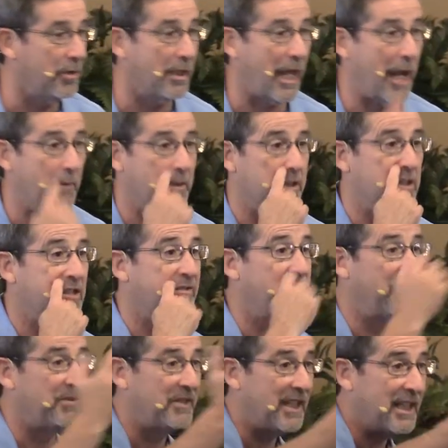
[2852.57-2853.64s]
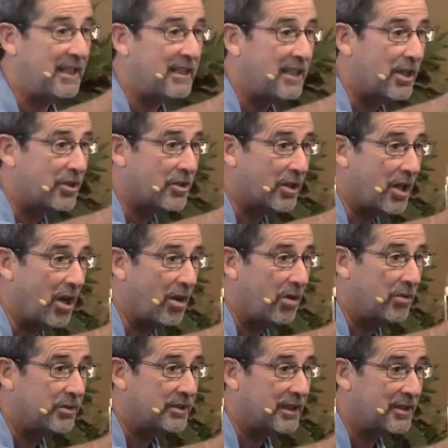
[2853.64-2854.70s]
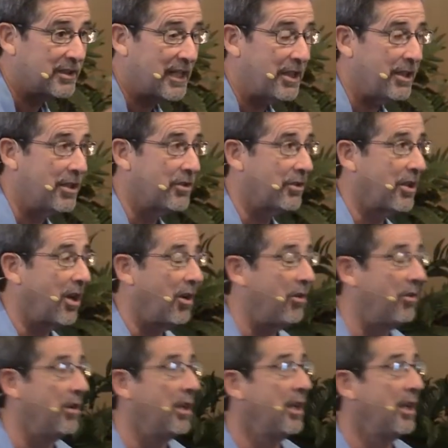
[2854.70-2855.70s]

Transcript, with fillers: And that was 15 years ago, 16 years ago.